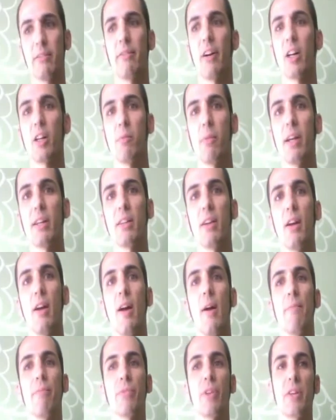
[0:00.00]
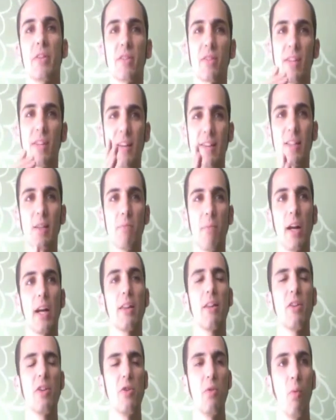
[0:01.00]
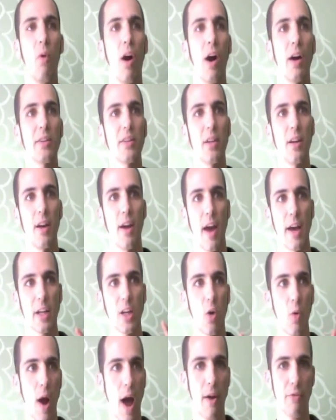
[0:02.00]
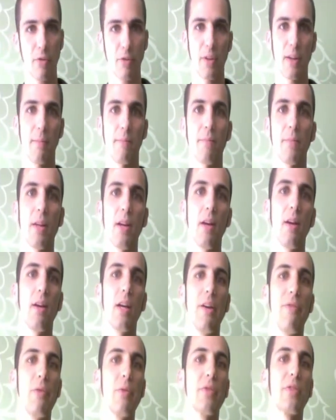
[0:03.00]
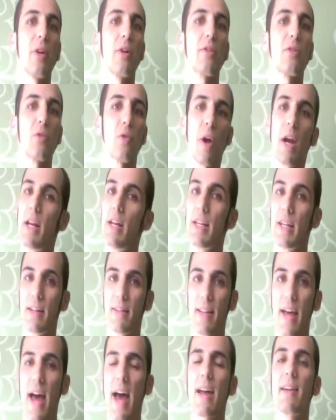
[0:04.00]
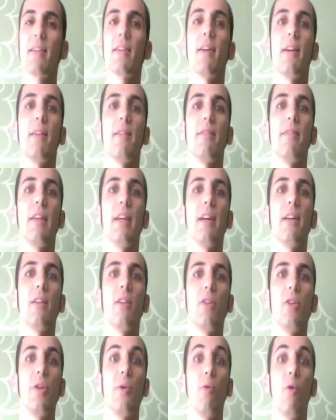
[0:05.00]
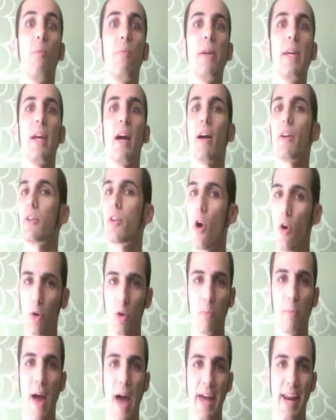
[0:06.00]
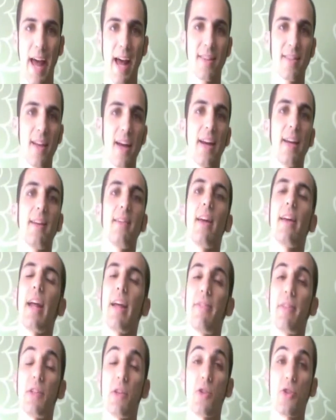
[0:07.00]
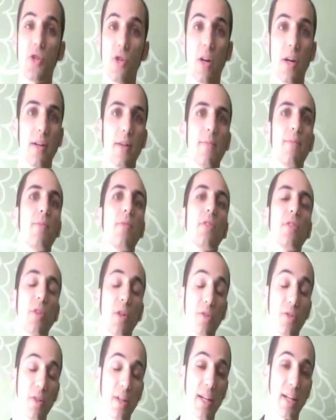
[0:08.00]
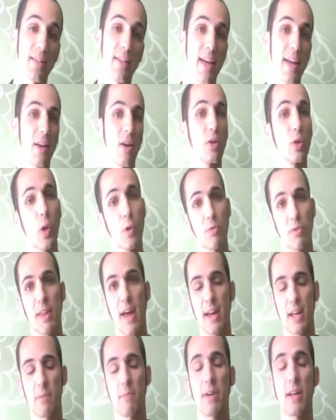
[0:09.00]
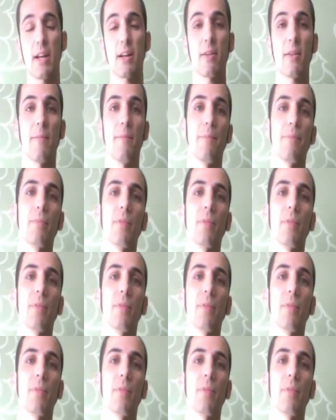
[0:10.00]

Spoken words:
environment to see somebody that you want and go after them. If you start training in that, then you will be a total badass at it, and I think you should start training in that. I'll go over that in a minute.